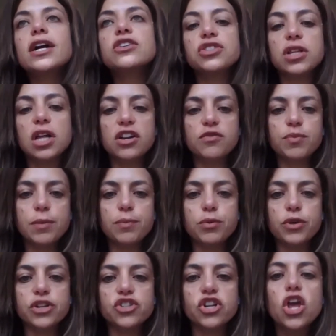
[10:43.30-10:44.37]
Requires a lot
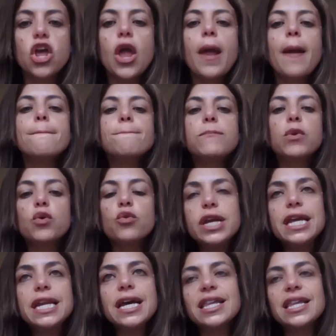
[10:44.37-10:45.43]
of preparation.
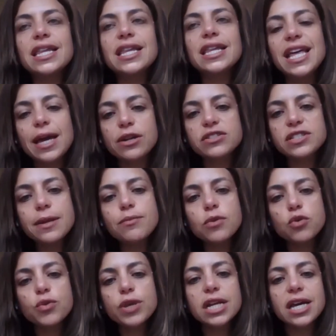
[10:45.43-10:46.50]
Marina, in that, St.